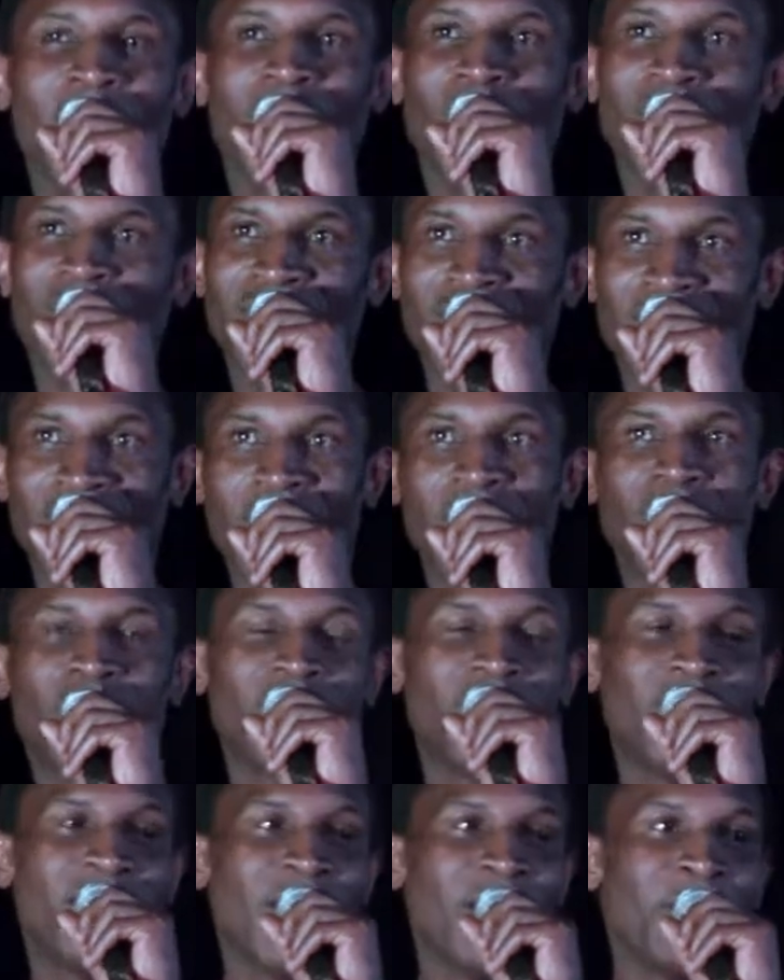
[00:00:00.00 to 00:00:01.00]
was not
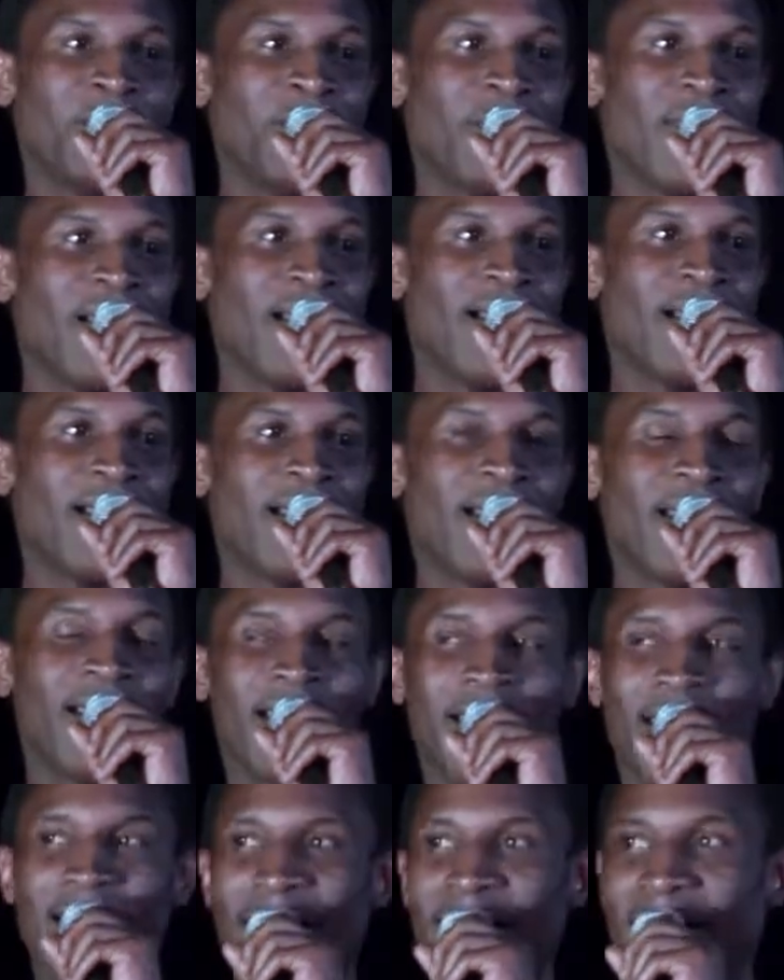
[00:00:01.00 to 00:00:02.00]
with them
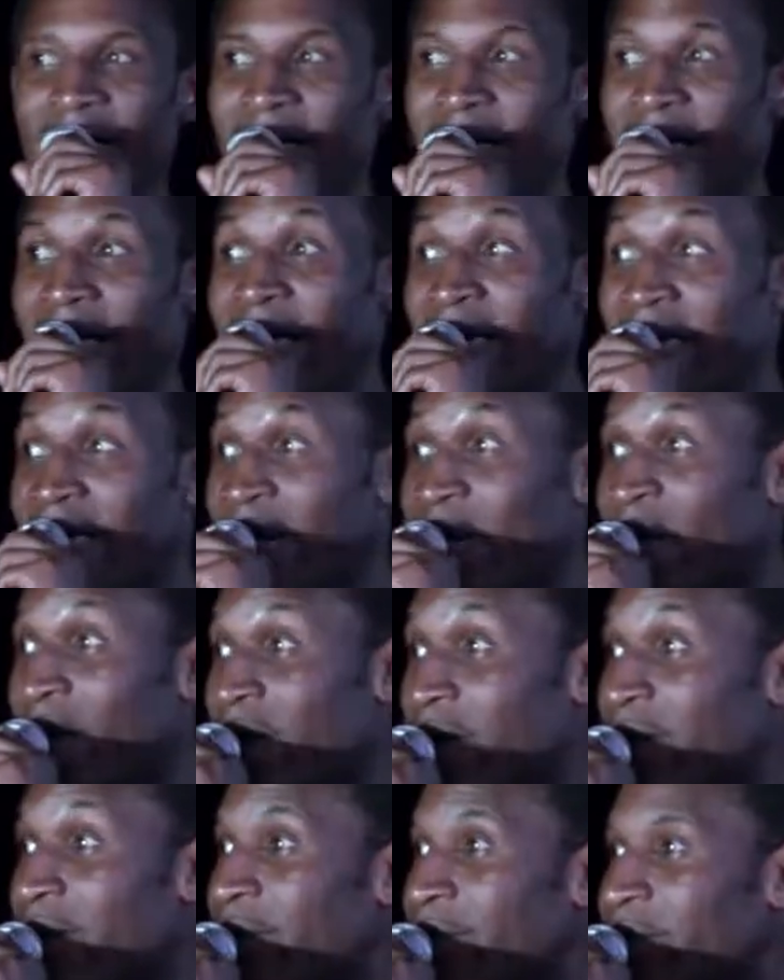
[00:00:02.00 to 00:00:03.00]
any
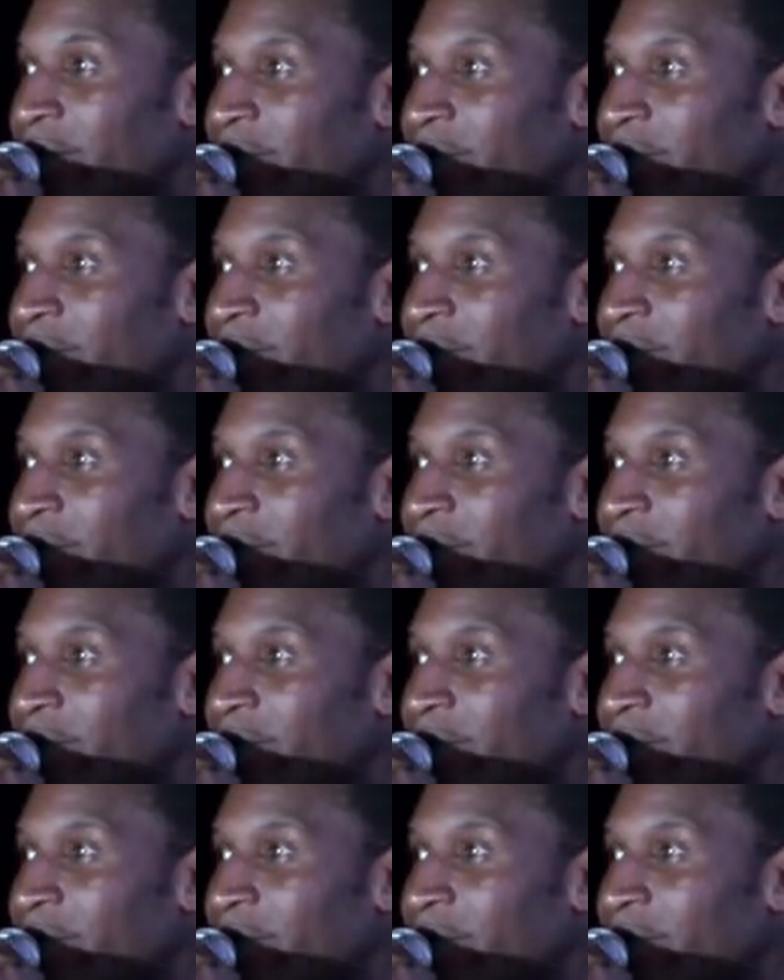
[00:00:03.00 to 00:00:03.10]
longer.